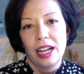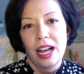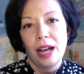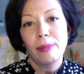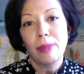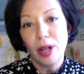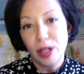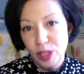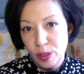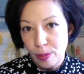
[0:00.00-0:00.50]
a
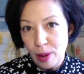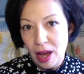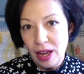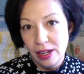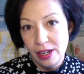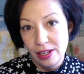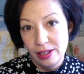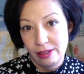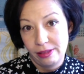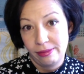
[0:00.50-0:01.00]
bald
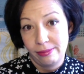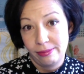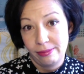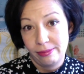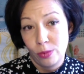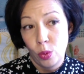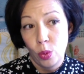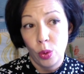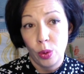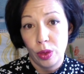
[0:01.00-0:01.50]
spot
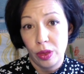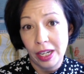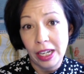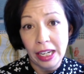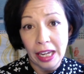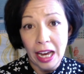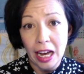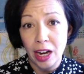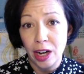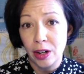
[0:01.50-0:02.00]
or
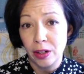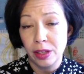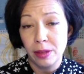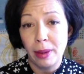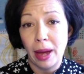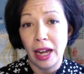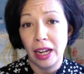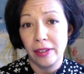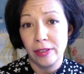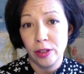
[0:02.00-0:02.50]
thinning hair in the
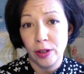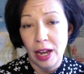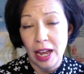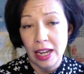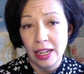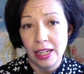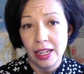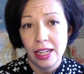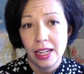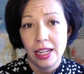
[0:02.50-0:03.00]
back of your
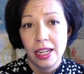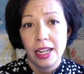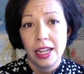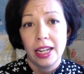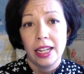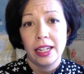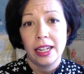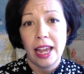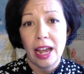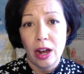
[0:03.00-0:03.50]
head.
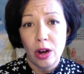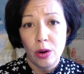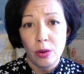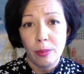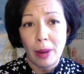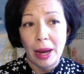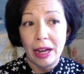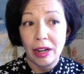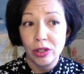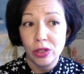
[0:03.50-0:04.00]
Now,
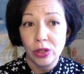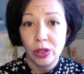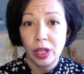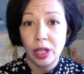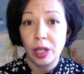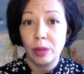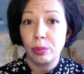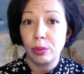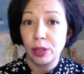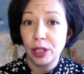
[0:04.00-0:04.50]
my hair's
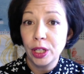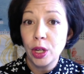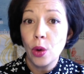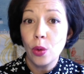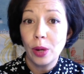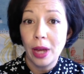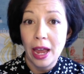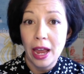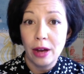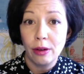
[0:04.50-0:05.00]
looking pretty
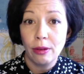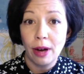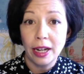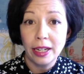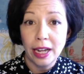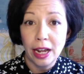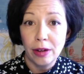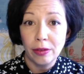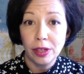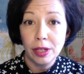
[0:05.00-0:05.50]
okay right
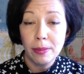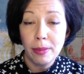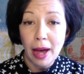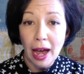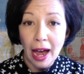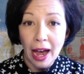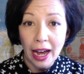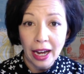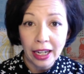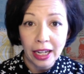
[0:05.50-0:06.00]
now in the
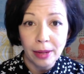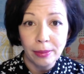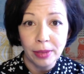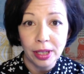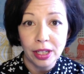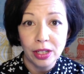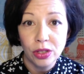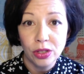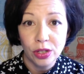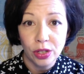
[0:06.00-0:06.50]
back. I'm
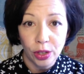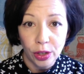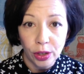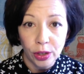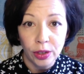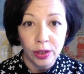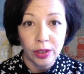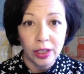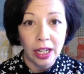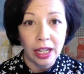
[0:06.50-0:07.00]
going to
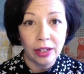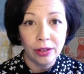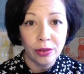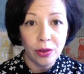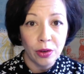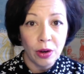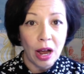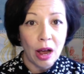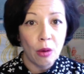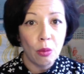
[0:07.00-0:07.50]
turn. I don't
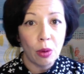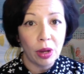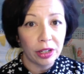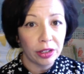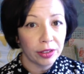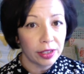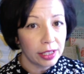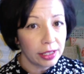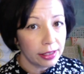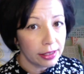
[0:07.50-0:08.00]
know how well you're
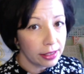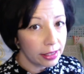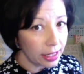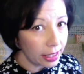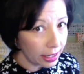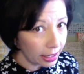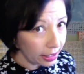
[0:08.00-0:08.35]
going to see